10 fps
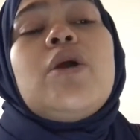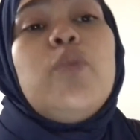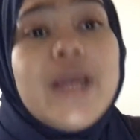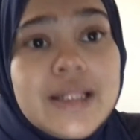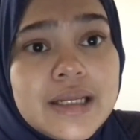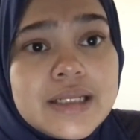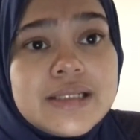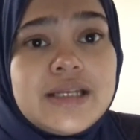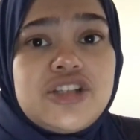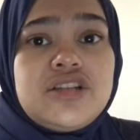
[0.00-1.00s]

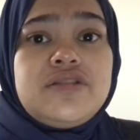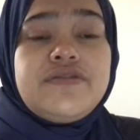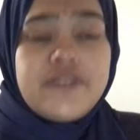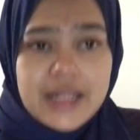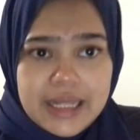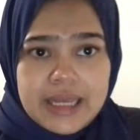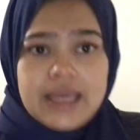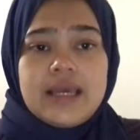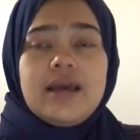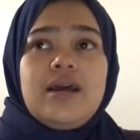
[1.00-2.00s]
weakness that she's
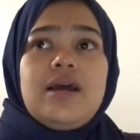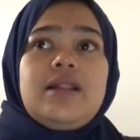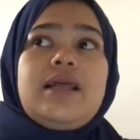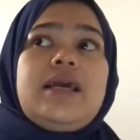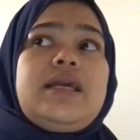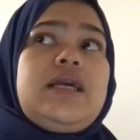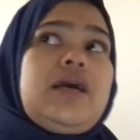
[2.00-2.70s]
feeling, like